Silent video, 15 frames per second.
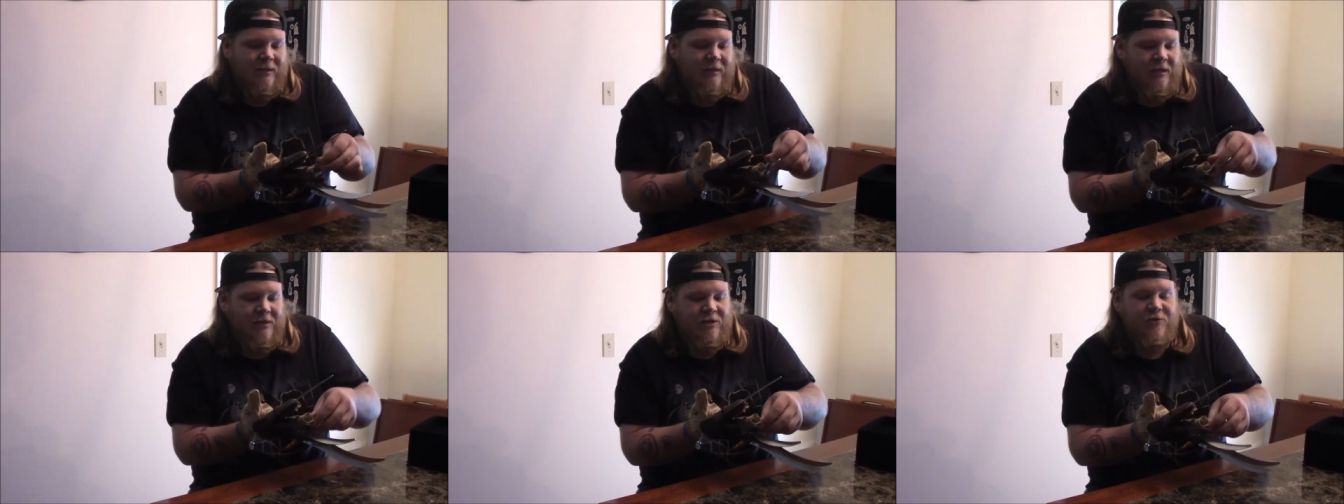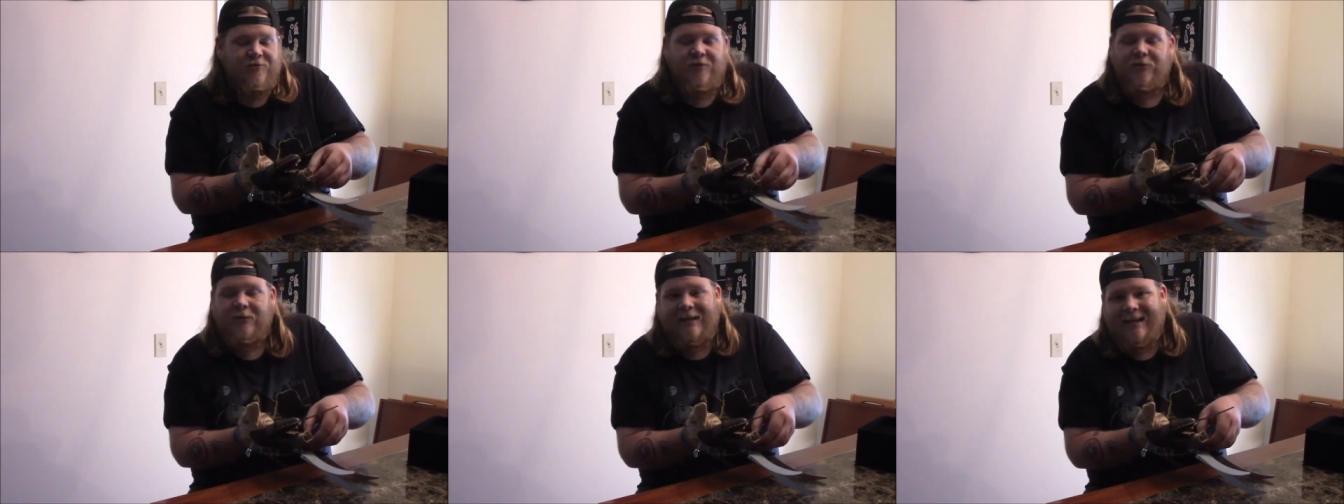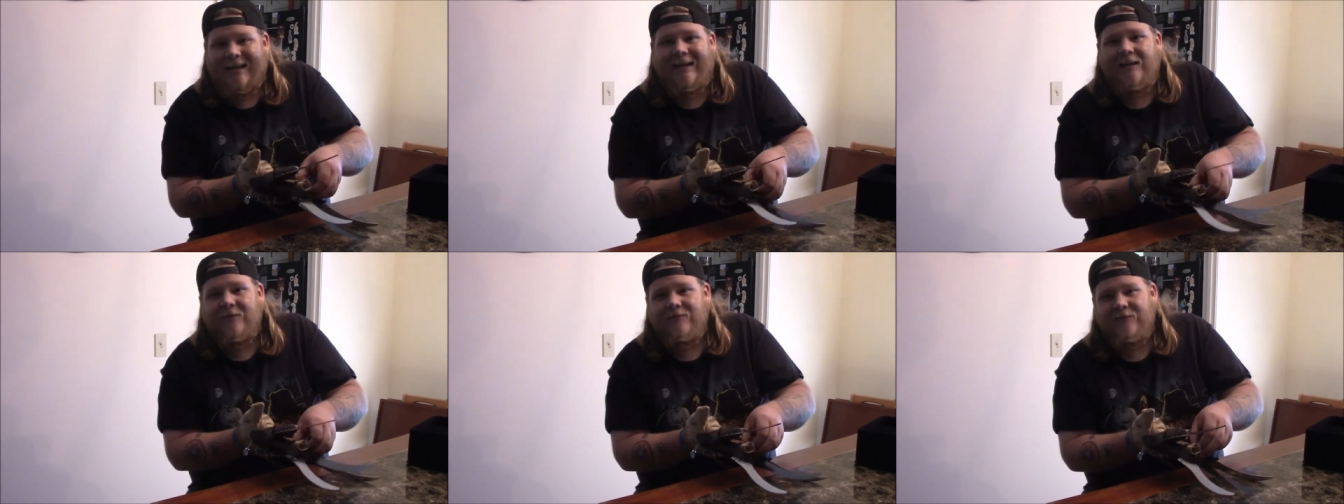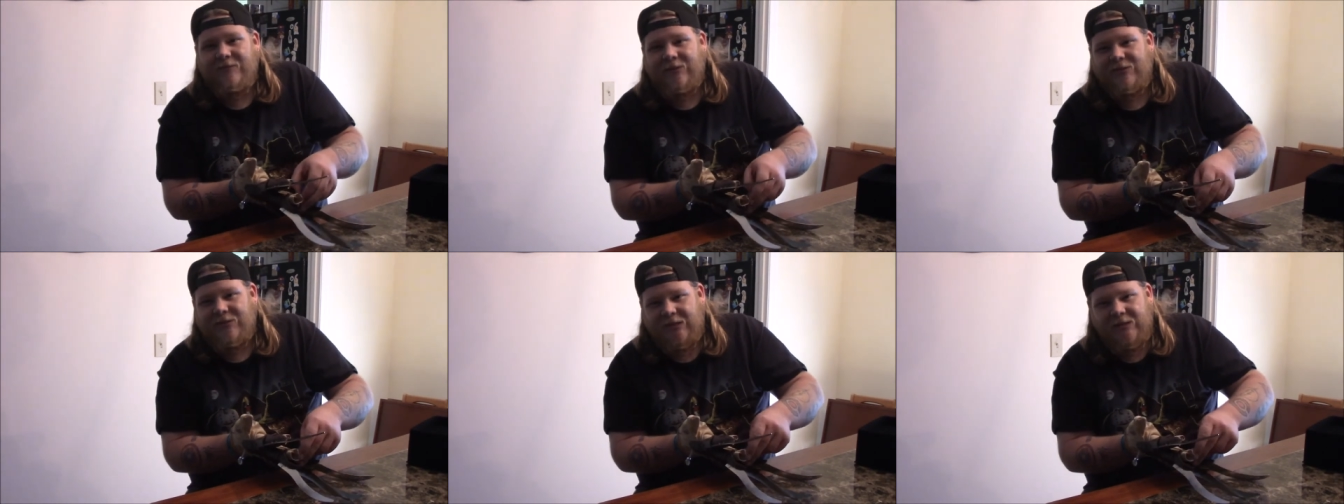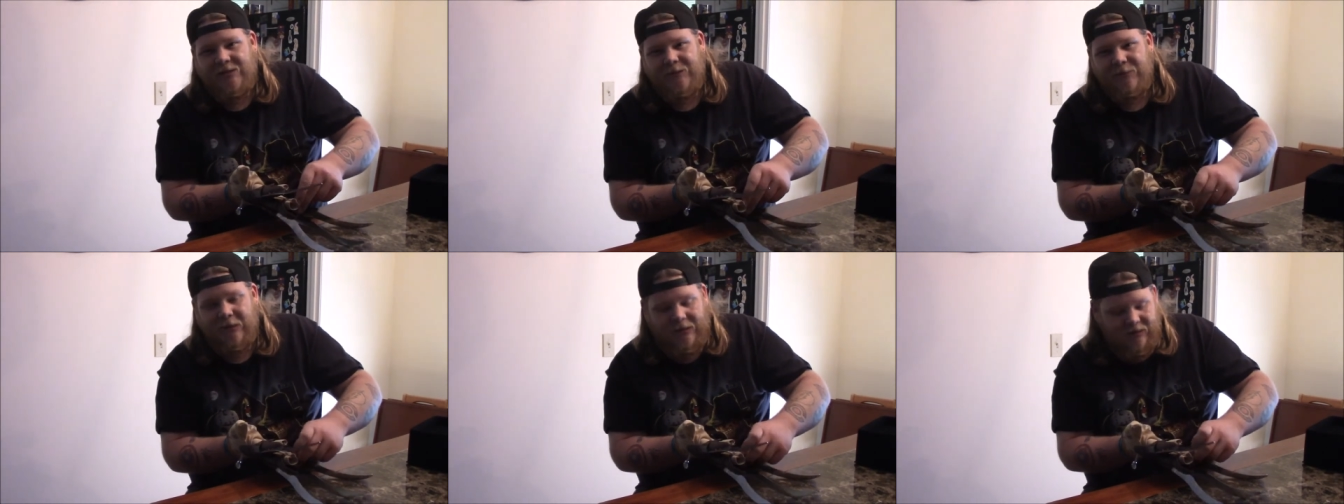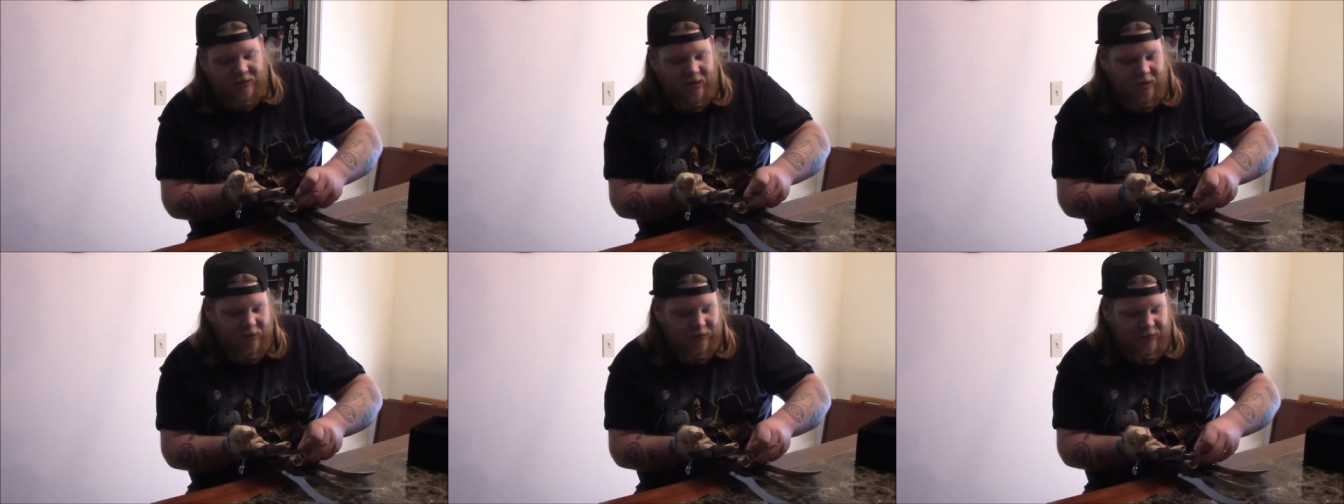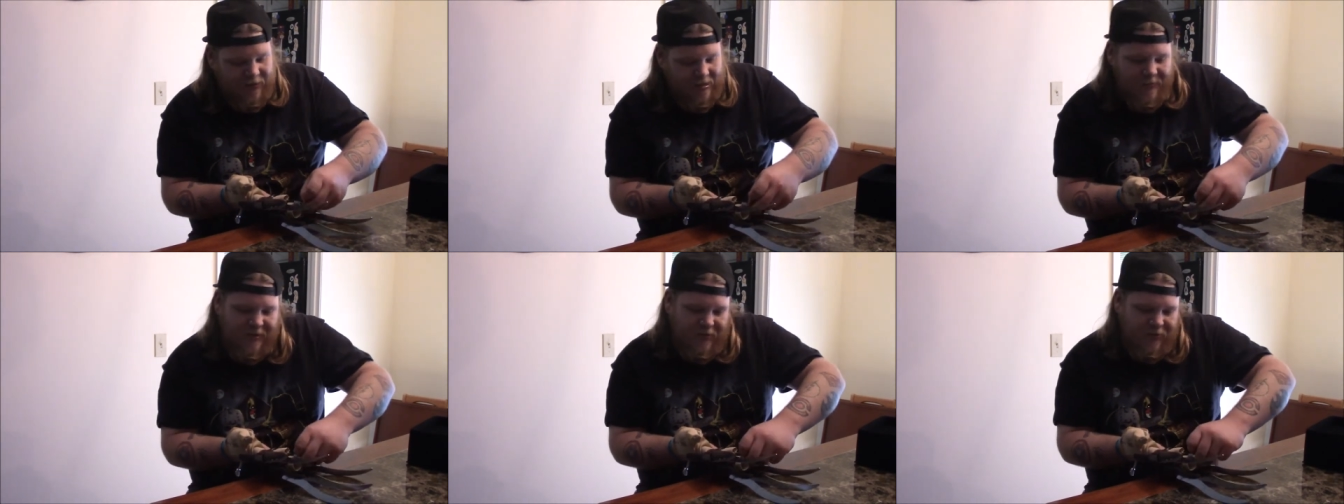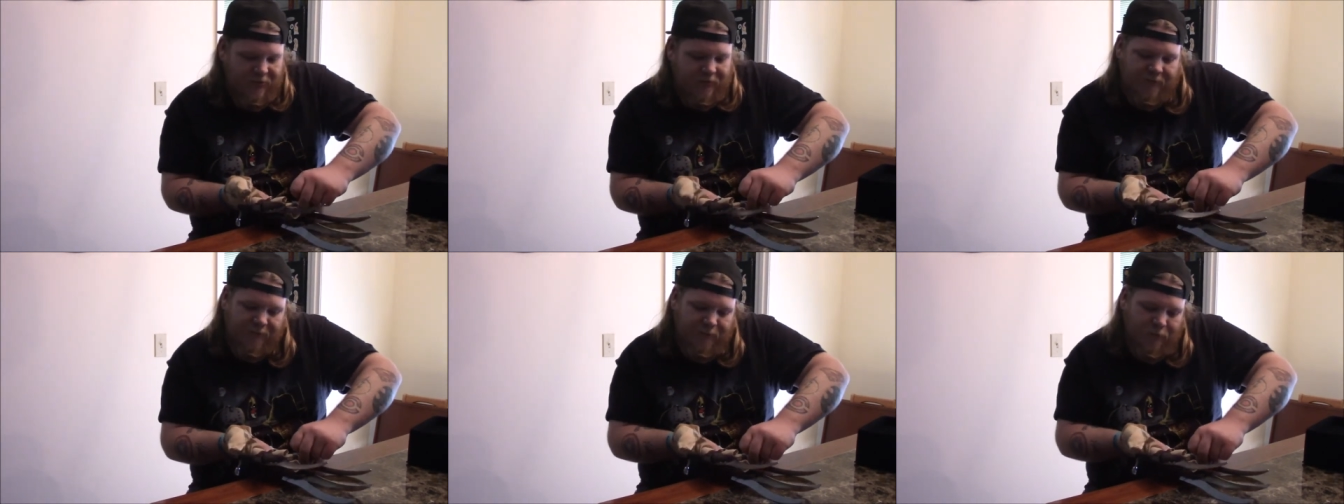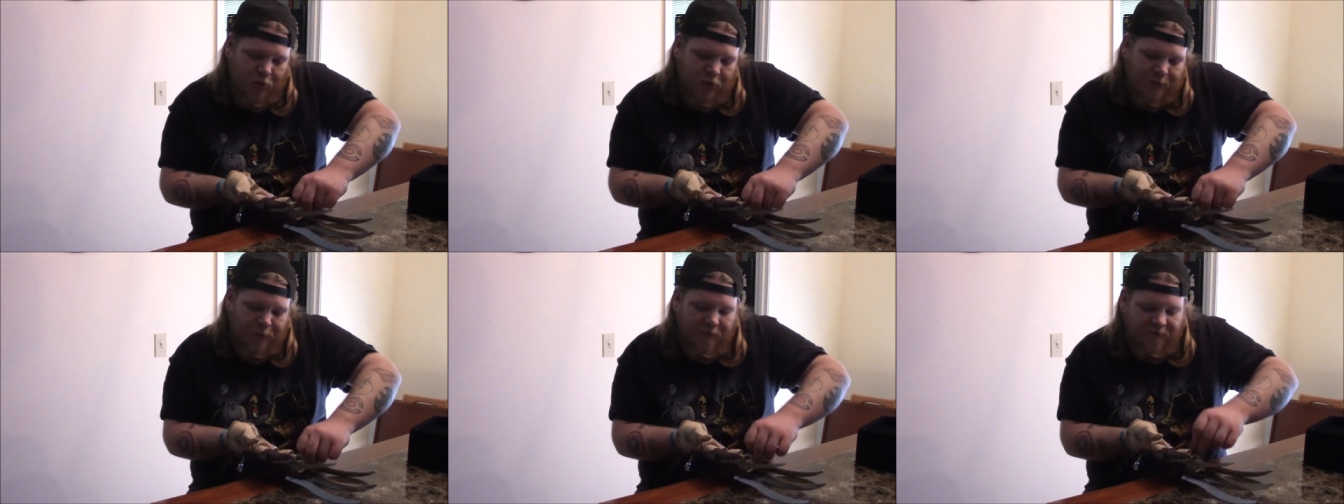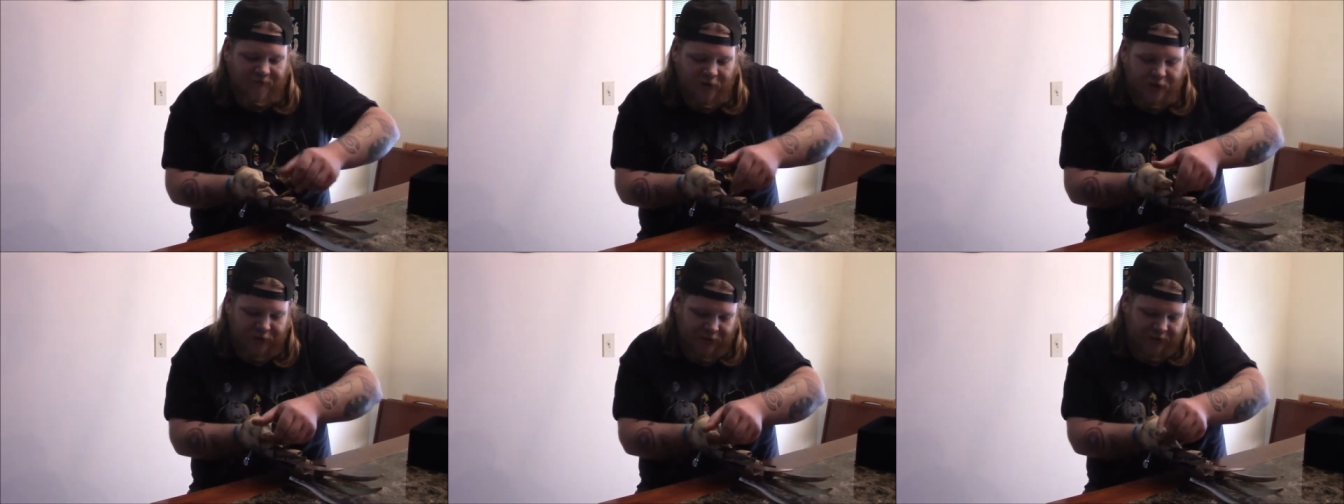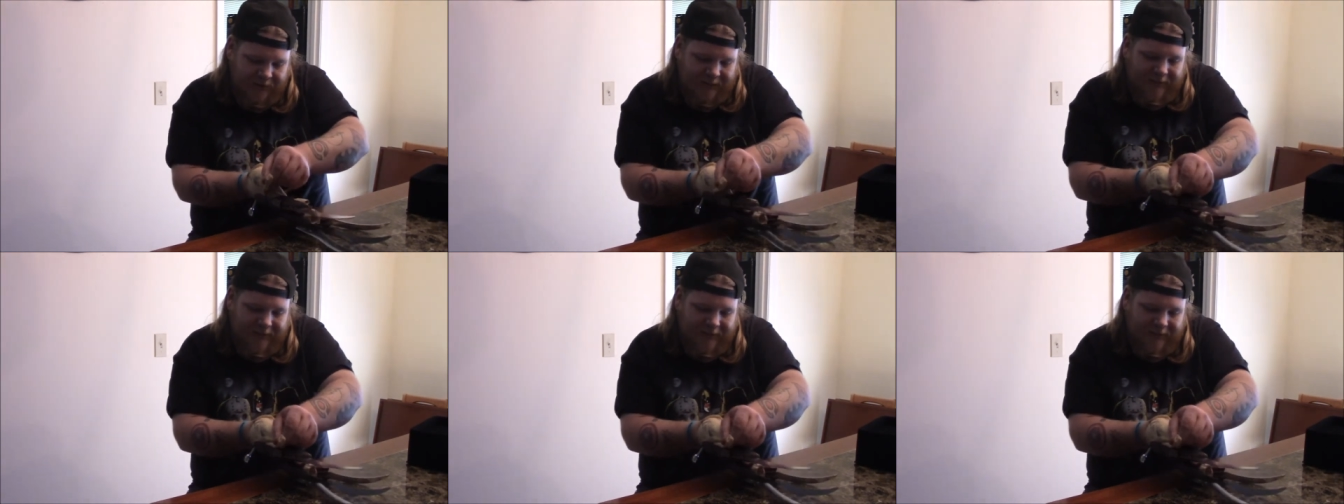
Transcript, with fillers: and you don't have the 60 plus dollars, I mean, there's multiple versions.